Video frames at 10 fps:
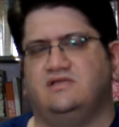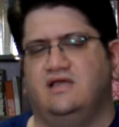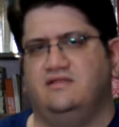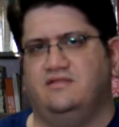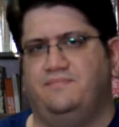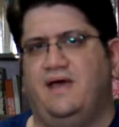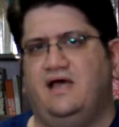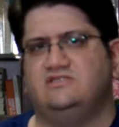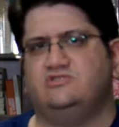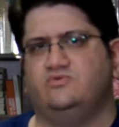in the
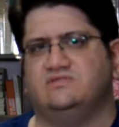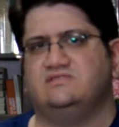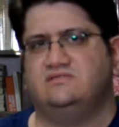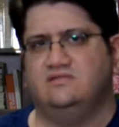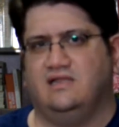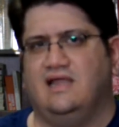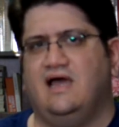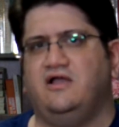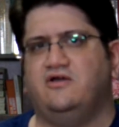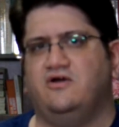past was the
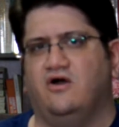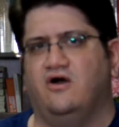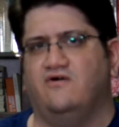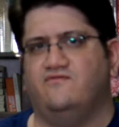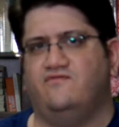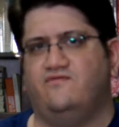lack of